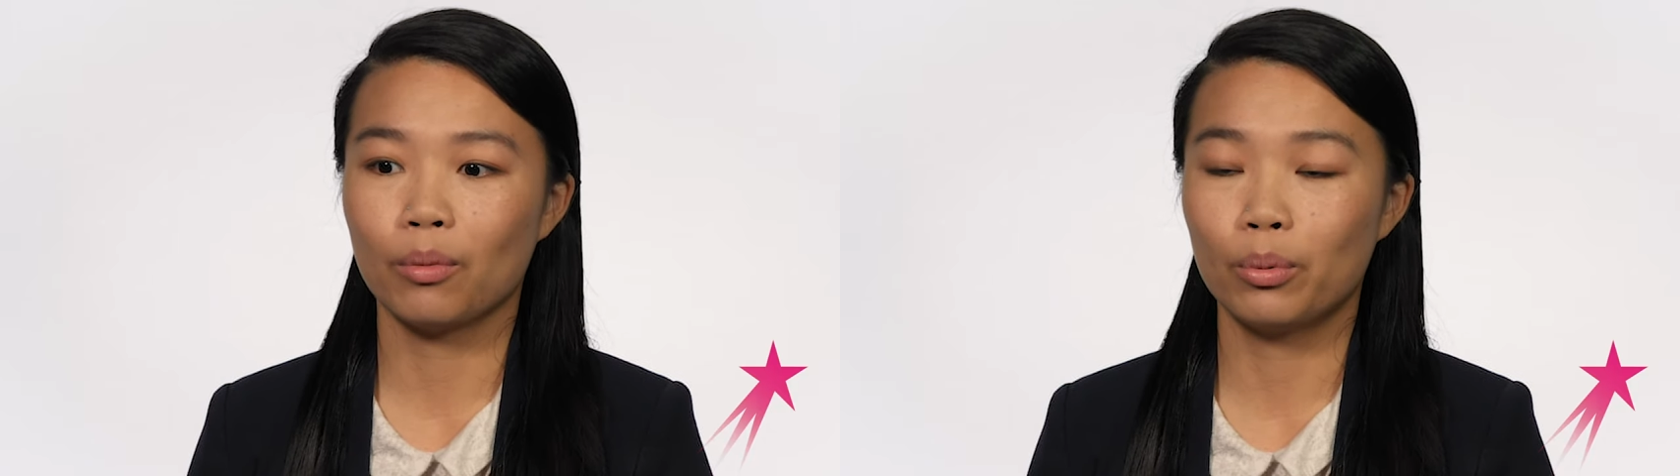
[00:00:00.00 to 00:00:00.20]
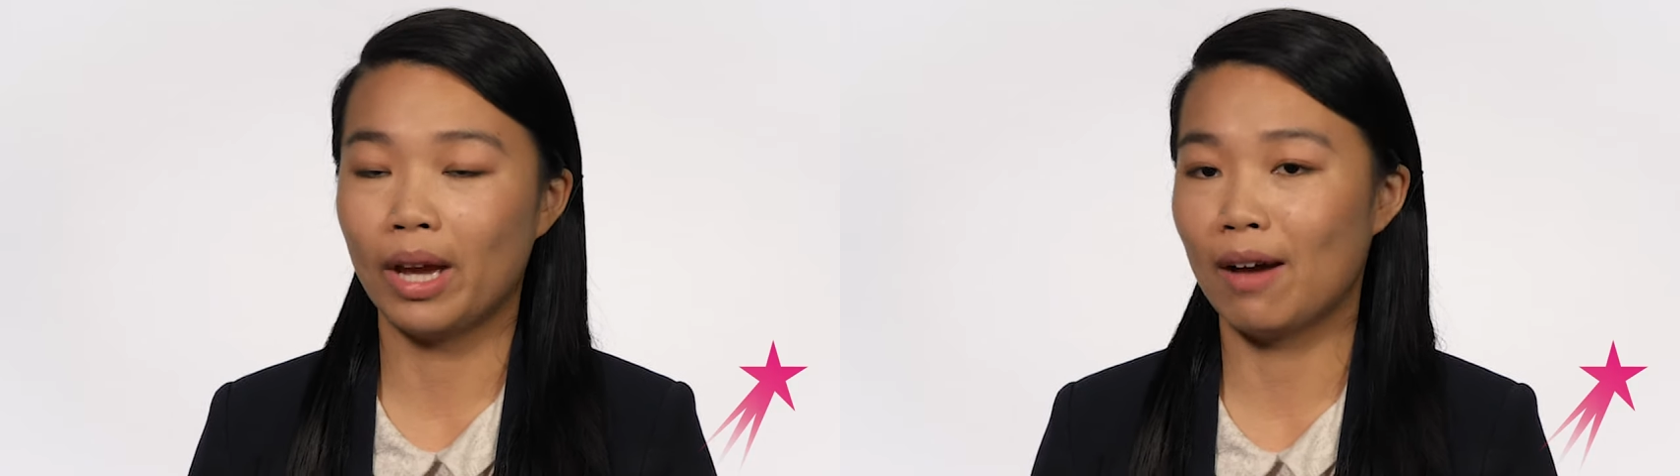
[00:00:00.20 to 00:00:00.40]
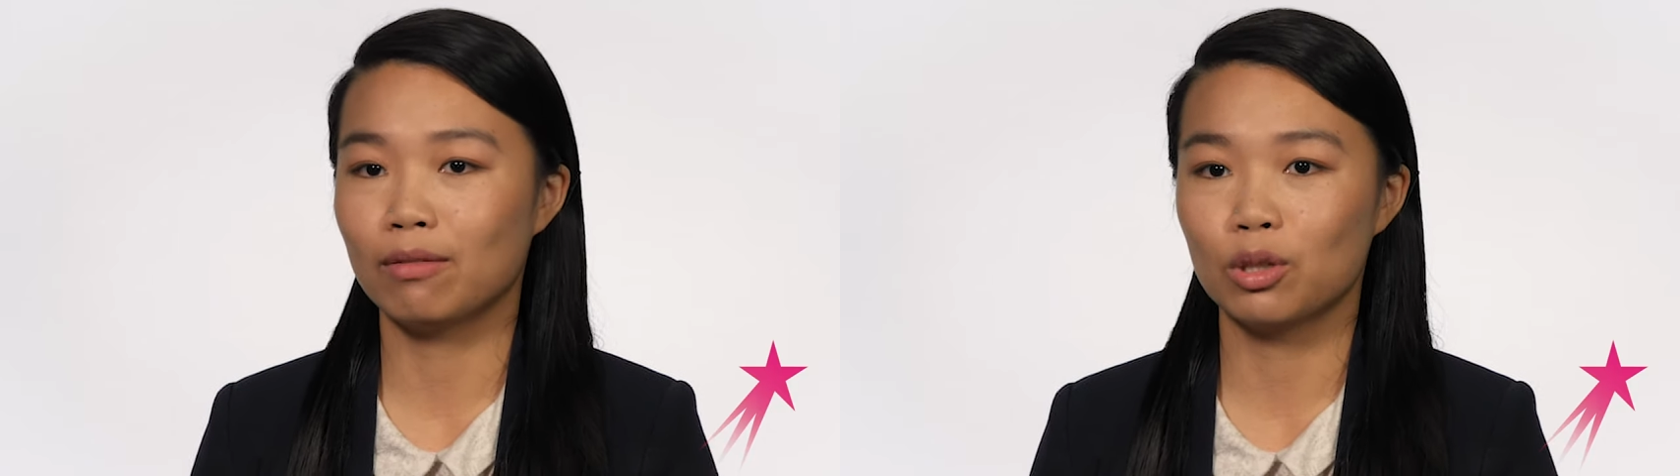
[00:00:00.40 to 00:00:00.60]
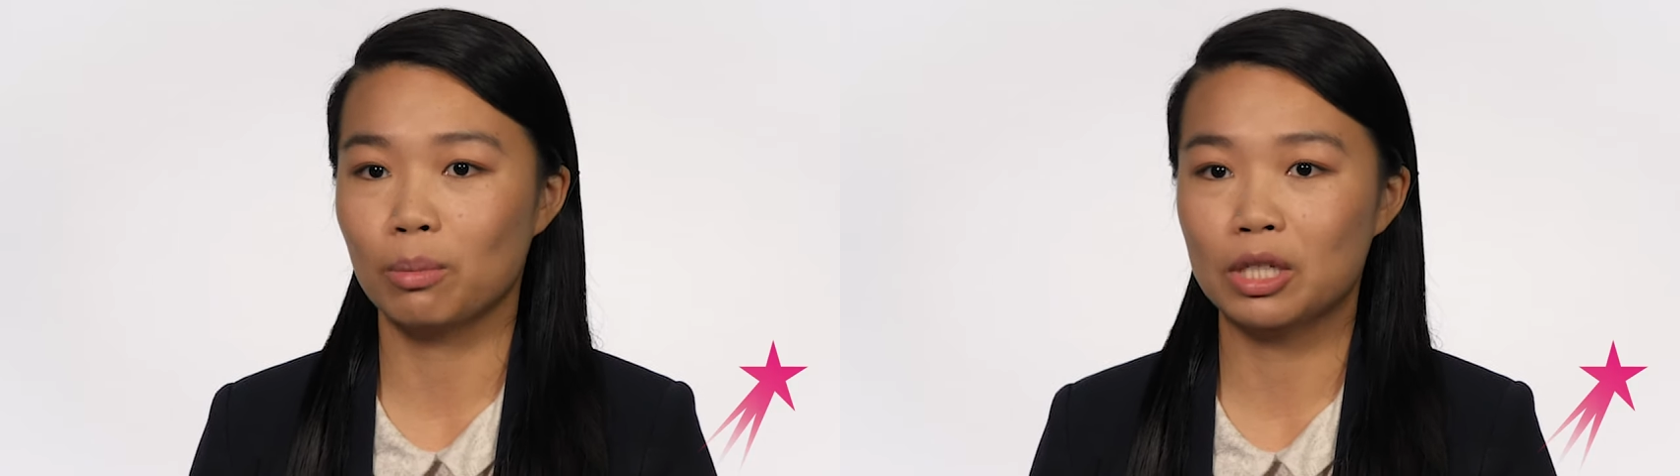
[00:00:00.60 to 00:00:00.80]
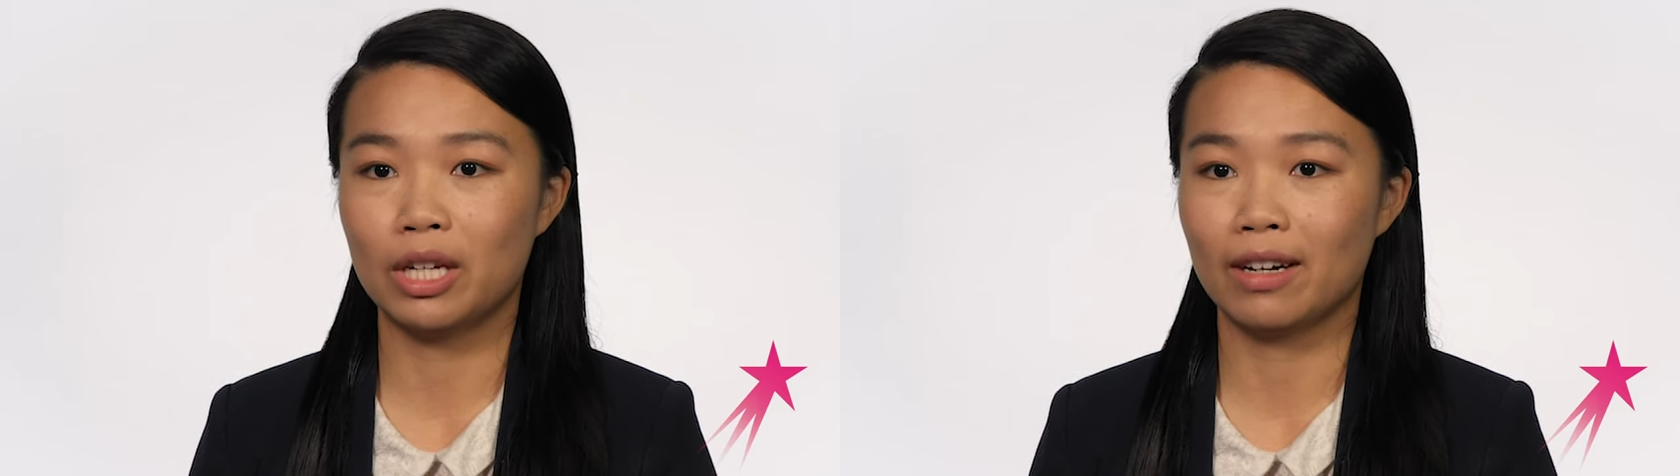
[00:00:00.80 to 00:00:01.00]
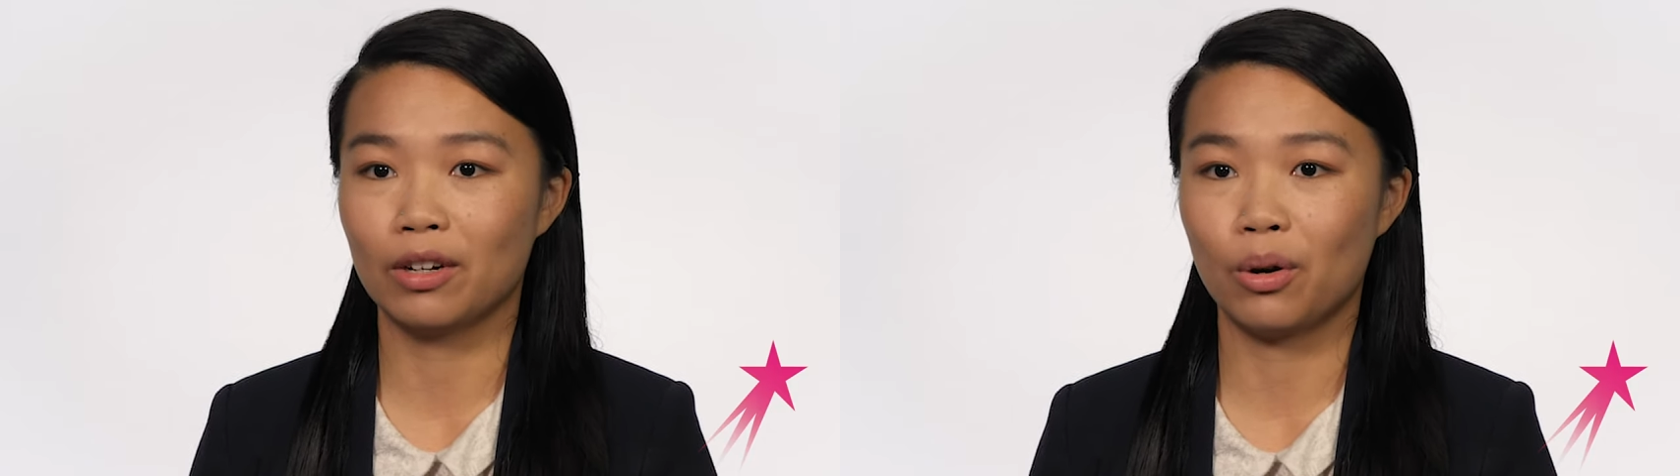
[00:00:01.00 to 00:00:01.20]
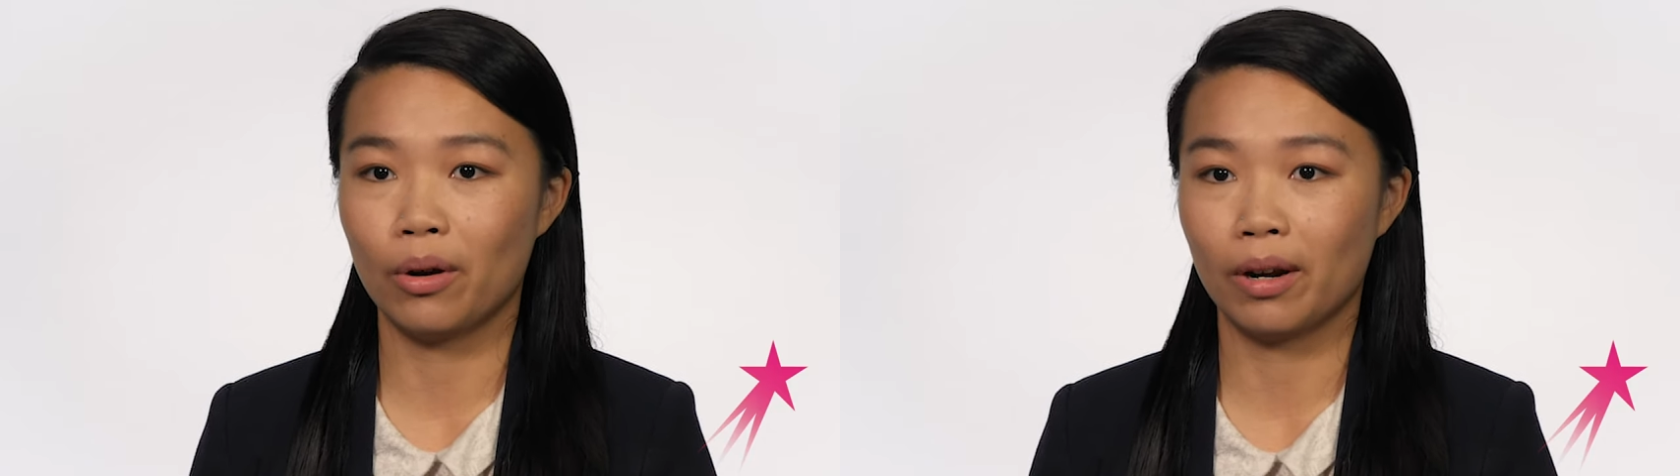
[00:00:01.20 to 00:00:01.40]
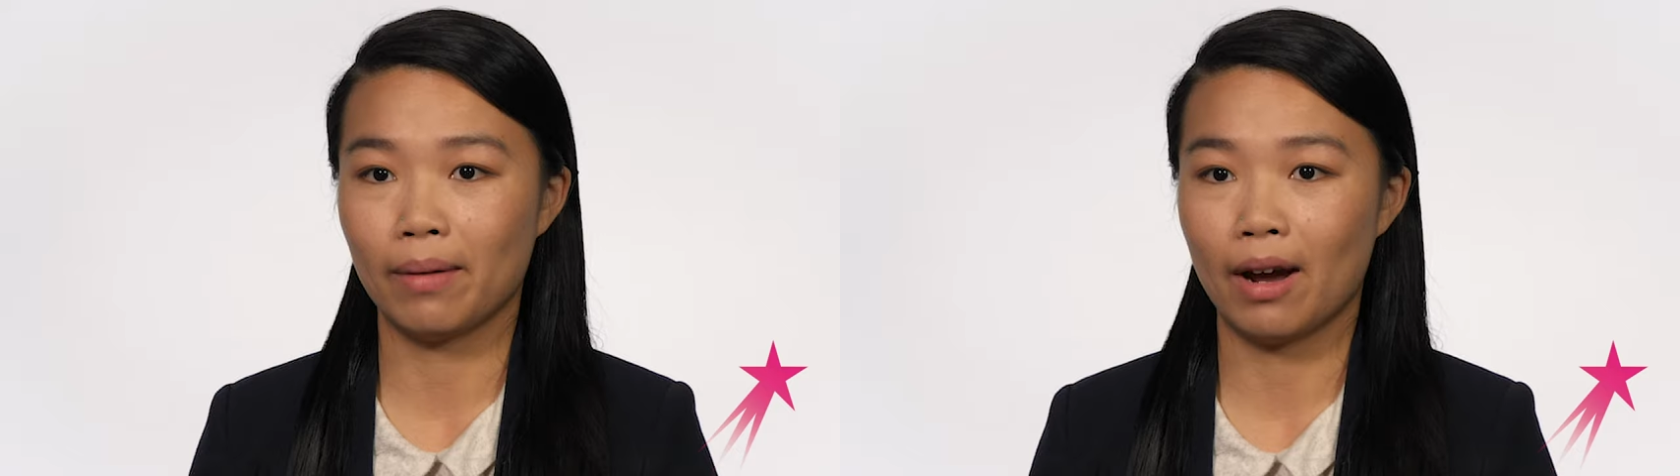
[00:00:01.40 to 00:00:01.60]
we have so much data
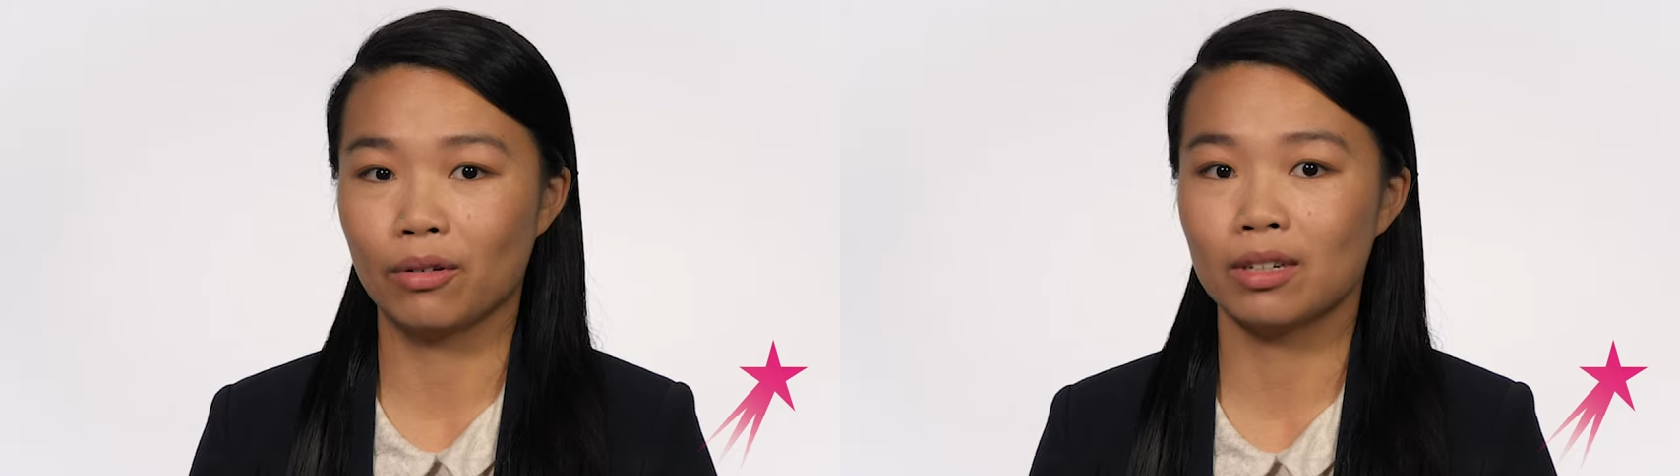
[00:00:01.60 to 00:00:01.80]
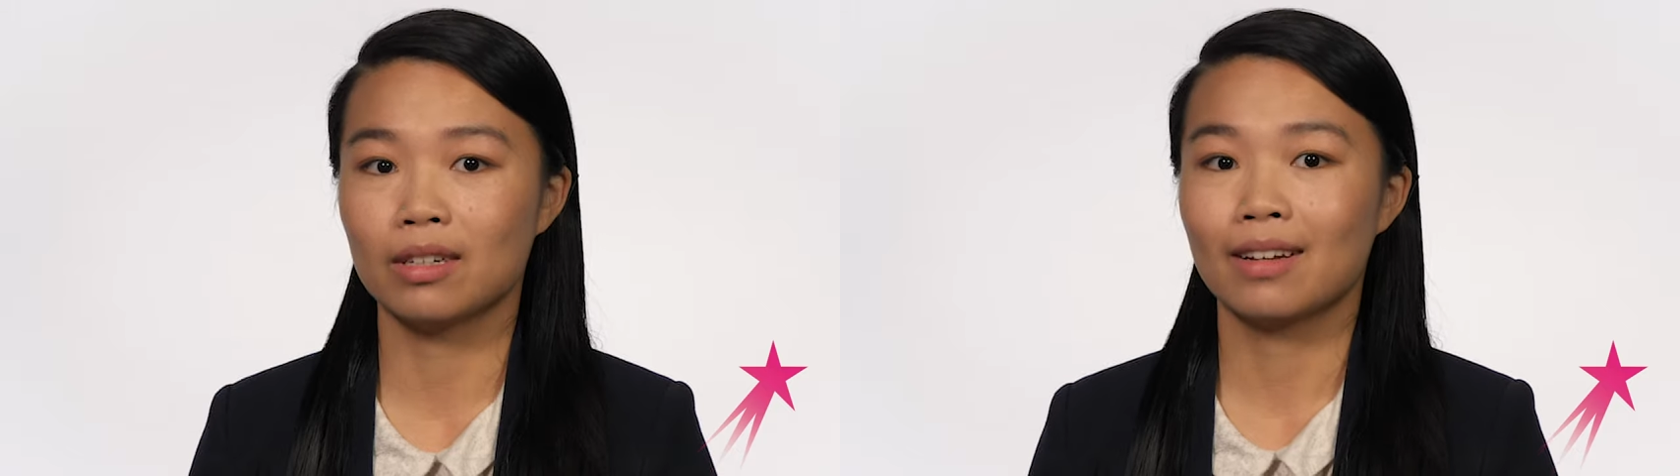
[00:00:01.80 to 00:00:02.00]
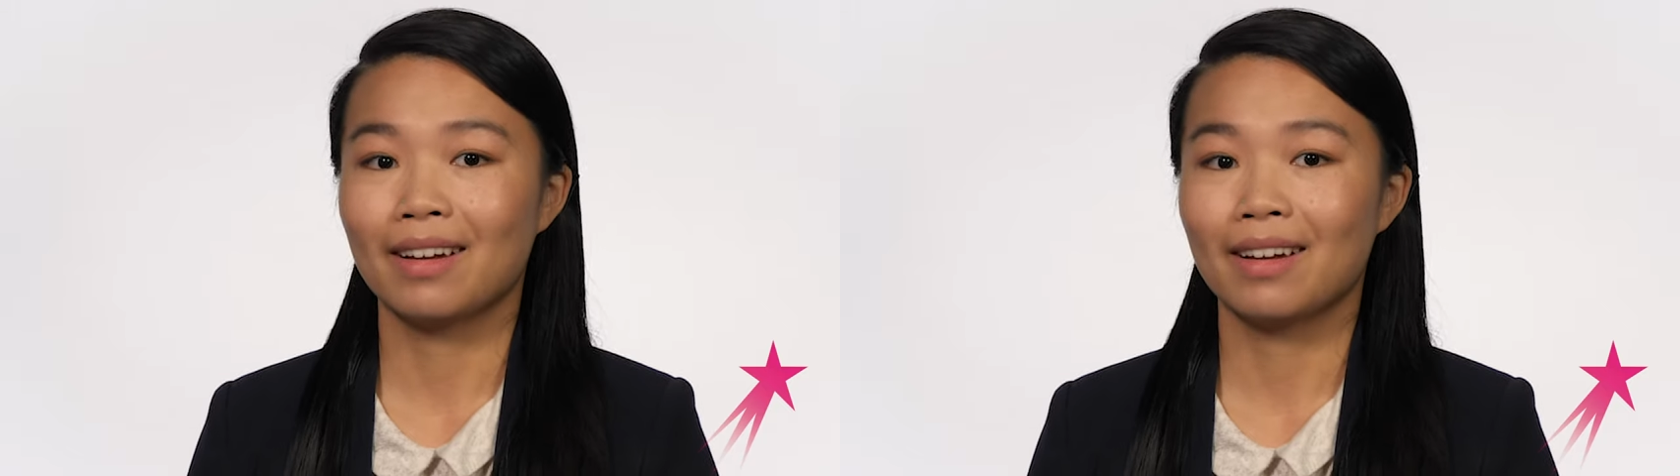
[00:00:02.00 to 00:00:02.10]
going around.